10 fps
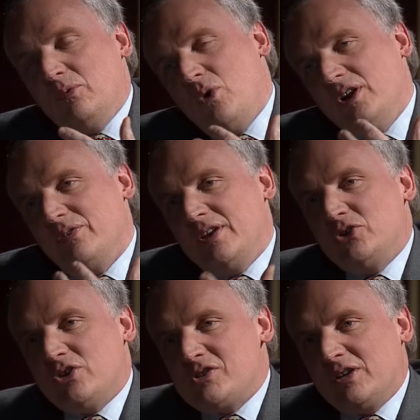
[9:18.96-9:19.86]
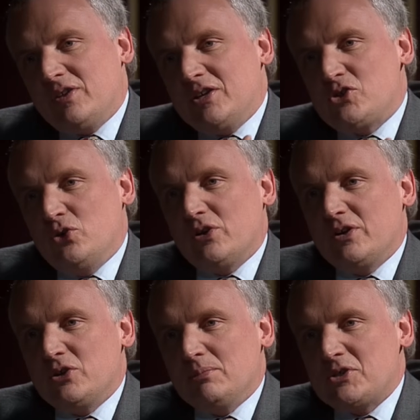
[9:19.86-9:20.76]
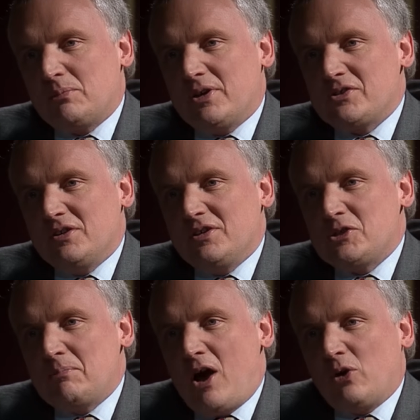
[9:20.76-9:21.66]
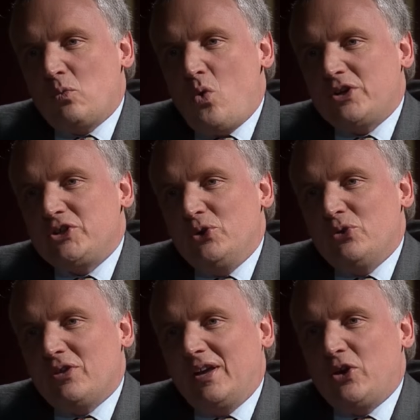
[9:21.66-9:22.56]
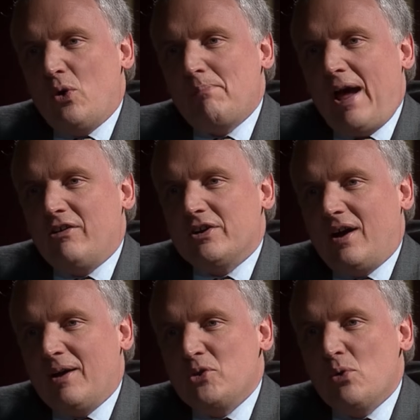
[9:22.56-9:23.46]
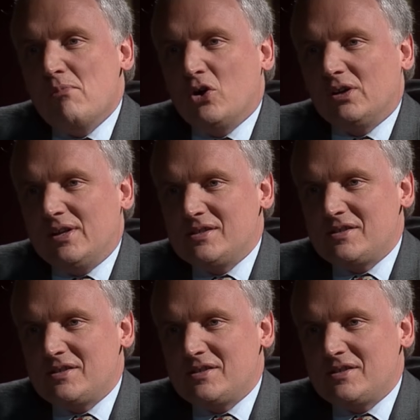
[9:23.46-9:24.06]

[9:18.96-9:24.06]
One of the interesting things talking to you, Mr. President, is about what you think your paradigm, your model is